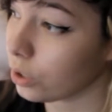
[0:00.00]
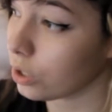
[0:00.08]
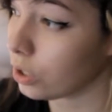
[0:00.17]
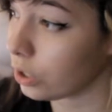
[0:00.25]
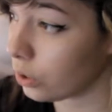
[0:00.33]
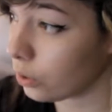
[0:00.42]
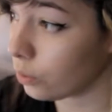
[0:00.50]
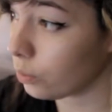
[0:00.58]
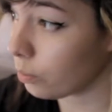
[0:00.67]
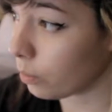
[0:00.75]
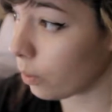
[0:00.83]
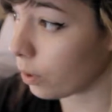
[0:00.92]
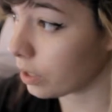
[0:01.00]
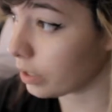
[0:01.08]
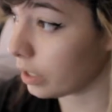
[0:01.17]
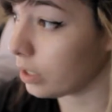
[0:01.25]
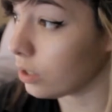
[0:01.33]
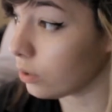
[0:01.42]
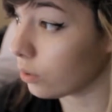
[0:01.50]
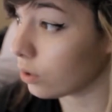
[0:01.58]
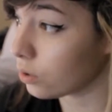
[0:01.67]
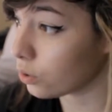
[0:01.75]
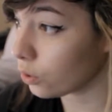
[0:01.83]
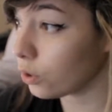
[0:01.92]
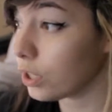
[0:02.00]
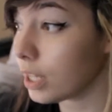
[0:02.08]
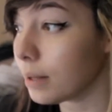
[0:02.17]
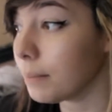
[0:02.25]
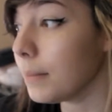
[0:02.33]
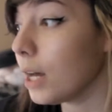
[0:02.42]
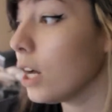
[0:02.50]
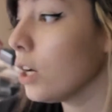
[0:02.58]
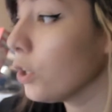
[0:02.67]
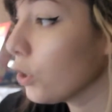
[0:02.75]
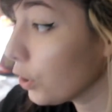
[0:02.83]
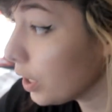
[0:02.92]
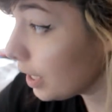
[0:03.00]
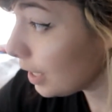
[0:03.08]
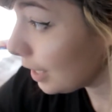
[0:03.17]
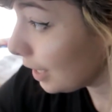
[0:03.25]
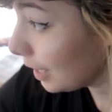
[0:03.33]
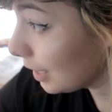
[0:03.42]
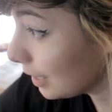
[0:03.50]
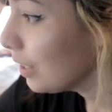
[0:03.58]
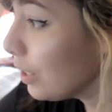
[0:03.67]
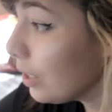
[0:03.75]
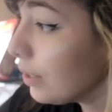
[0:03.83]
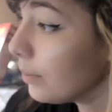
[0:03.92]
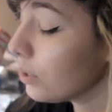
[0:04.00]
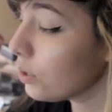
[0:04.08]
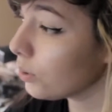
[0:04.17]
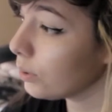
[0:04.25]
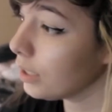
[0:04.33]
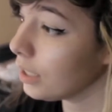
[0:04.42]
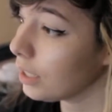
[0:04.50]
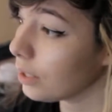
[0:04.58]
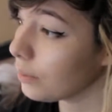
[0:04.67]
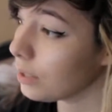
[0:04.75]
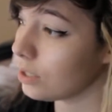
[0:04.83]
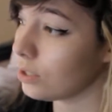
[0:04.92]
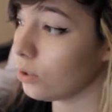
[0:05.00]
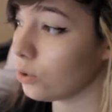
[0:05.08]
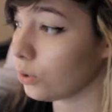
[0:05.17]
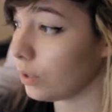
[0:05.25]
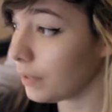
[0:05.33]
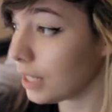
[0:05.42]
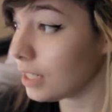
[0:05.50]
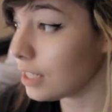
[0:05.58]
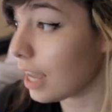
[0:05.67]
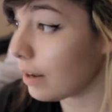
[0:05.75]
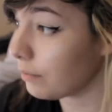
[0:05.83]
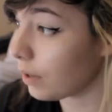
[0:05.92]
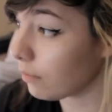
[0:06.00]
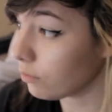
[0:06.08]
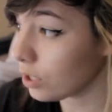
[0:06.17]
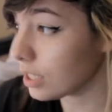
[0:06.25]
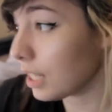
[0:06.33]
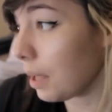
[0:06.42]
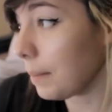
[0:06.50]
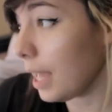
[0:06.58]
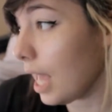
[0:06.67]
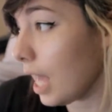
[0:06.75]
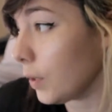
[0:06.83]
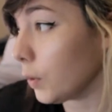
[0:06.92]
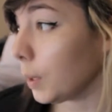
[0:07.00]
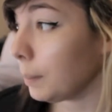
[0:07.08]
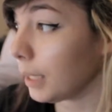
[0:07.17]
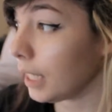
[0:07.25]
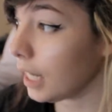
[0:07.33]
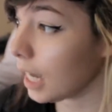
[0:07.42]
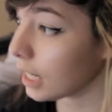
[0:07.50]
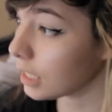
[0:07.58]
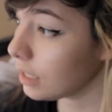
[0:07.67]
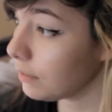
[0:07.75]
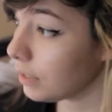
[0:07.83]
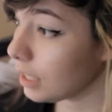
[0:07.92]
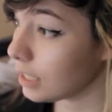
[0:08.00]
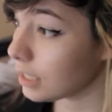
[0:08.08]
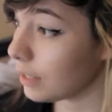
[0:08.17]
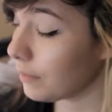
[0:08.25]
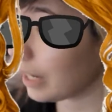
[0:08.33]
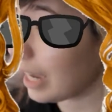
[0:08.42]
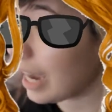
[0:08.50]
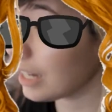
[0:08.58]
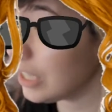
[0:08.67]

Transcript: you more than you control them. Agree. You enjoy going to social events that involve dress-up and role-play activities. If I had